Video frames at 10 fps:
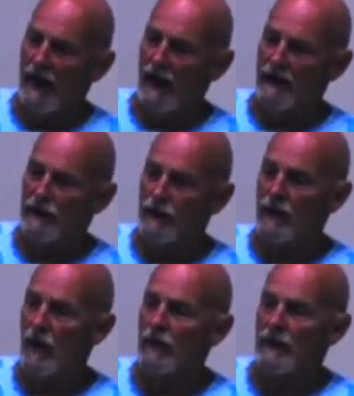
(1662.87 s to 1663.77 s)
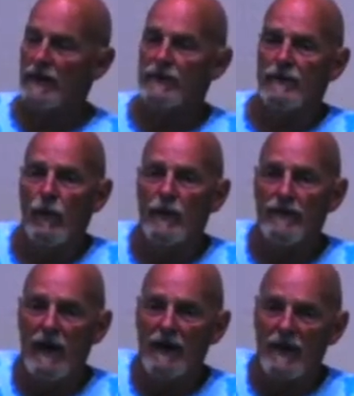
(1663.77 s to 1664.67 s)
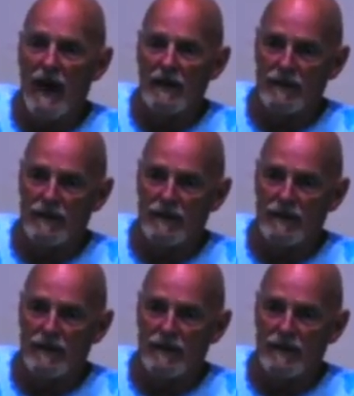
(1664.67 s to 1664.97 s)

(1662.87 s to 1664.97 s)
and 3 coconuts, $45.